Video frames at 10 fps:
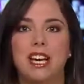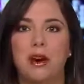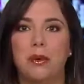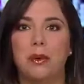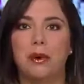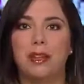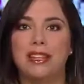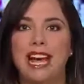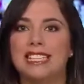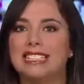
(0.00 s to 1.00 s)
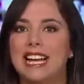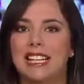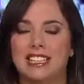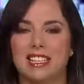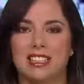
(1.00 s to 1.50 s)
Well, that's
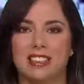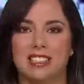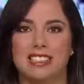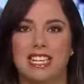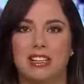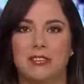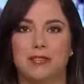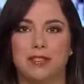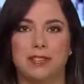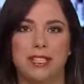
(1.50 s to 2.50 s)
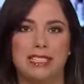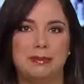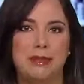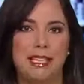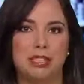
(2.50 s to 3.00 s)
not the standard for free
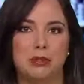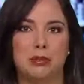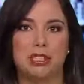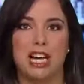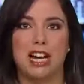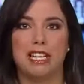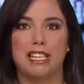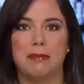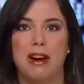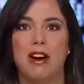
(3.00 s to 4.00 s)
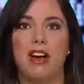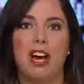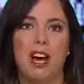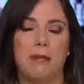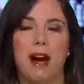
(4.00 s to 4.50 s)
speech when we're talking about
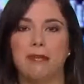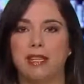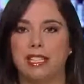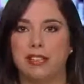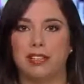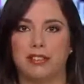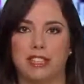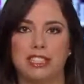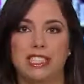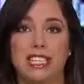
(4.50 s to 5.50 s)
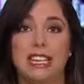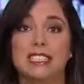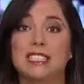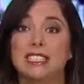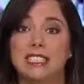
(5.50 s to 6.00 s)
a public university.
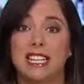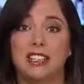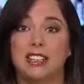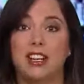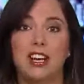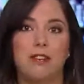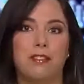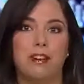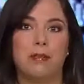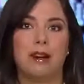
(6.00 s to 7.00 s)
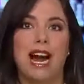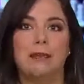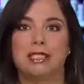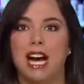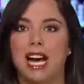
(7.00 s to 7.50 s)
That's the standard for
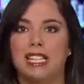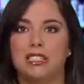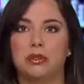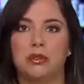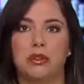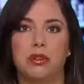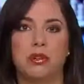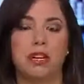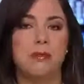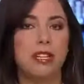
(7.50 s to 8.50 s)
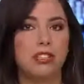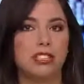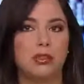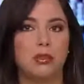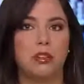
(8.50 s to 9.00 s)
perhaps a high school or a middle
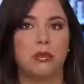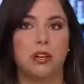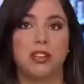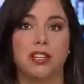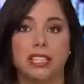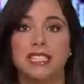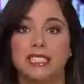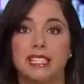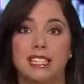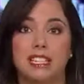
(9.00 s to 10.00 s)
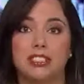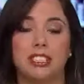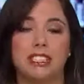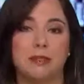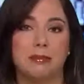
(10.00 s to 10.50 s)
school where there is an
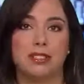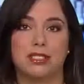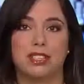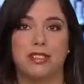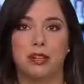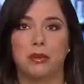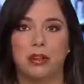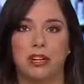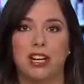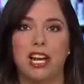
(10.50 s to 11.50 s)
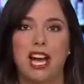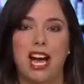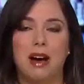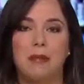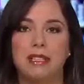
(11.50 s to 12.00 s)
interest in preserving order,
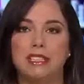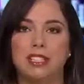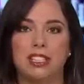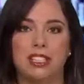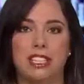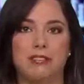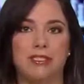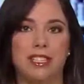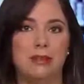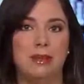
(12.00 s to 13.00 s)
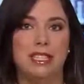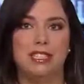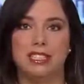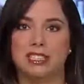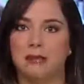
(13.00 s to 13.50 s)
but certainly free speech
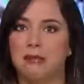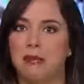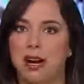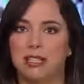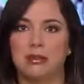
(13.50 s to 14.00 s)
is much